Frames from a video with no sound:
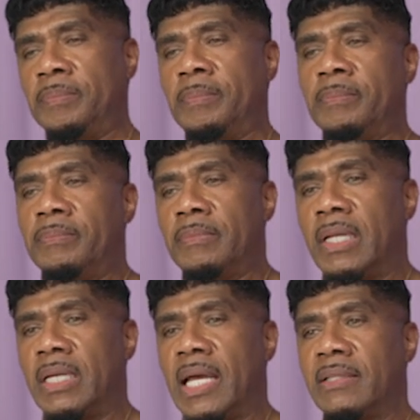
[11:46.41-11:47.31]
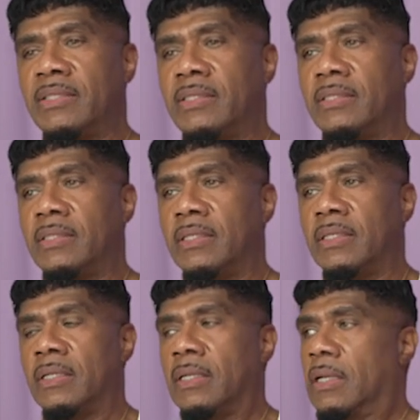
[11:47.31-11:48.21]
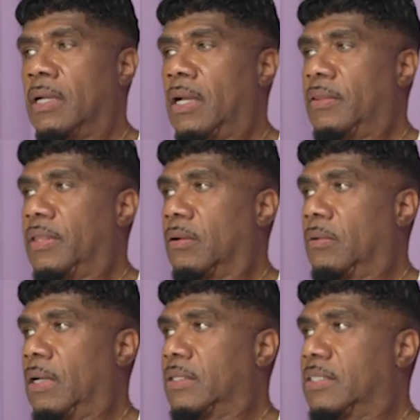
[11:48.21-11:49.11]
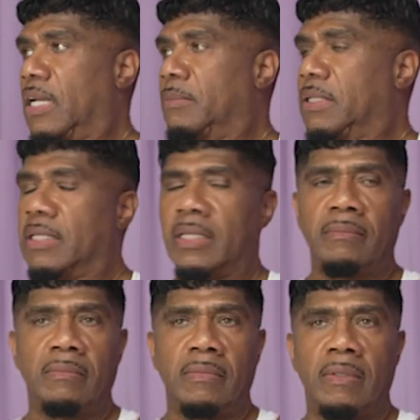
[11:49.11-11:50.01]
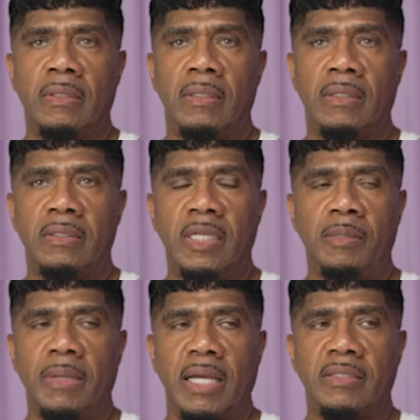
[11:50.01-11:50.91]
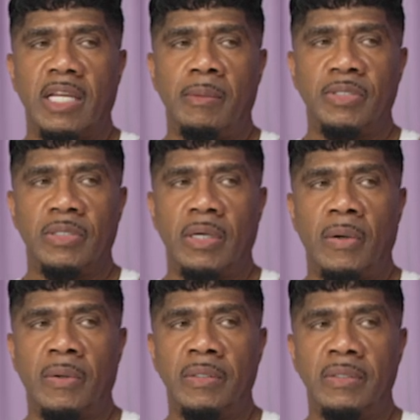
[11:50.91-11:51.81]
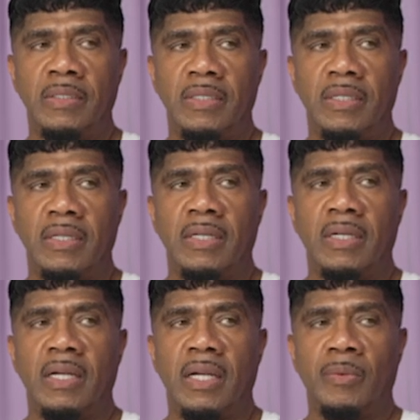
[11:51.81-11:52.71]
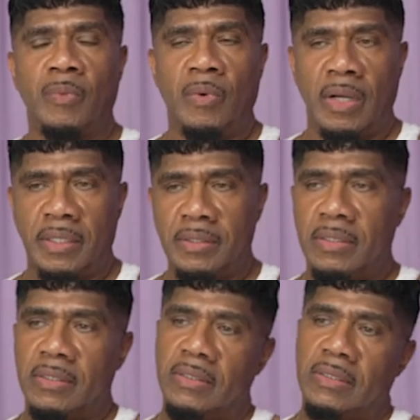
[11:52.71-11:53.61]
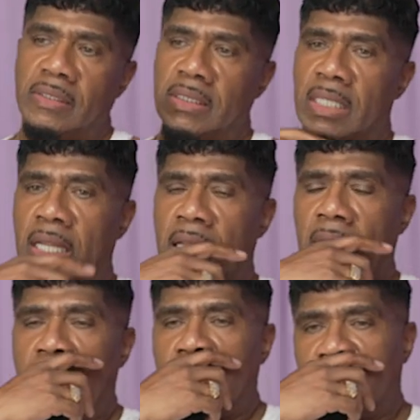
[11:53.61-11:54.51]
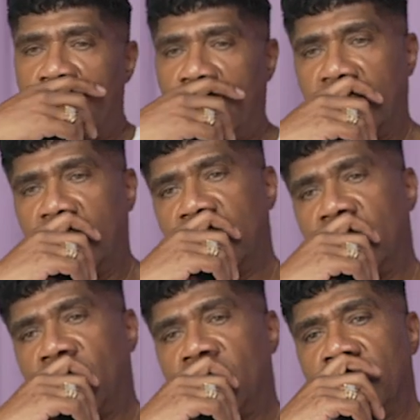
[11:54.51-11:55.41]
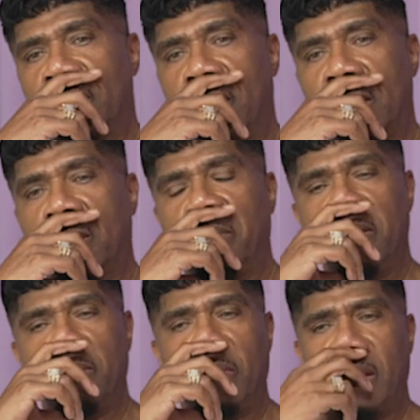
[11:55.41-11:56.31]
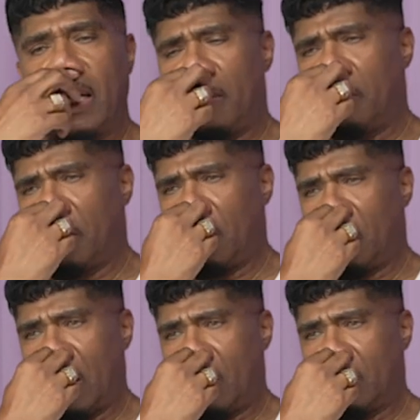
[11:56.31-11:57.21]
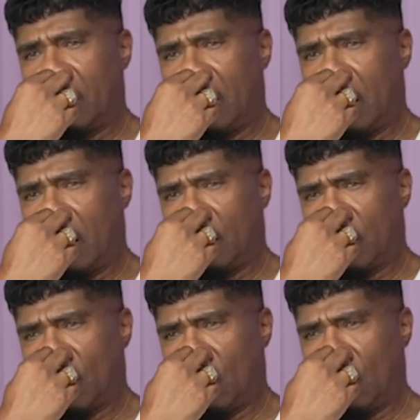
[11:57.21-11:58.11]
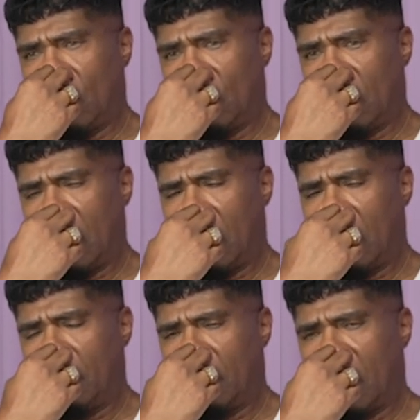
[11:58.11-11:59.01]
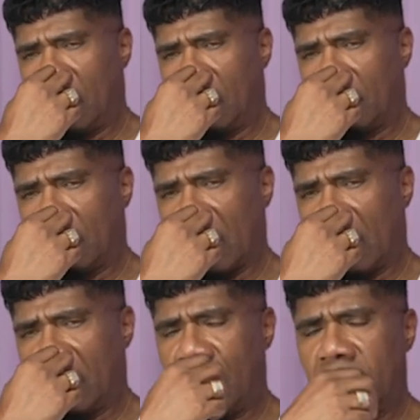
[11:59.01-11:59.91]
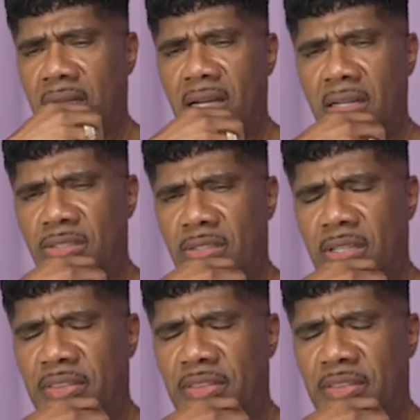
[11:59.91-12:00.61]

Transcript: and that's, I think, around the time he did uh, Ted Mack's Amateur Hour. Okay. And won, and started getting known and started. But what I remember when I was in school, um, they had a concert, I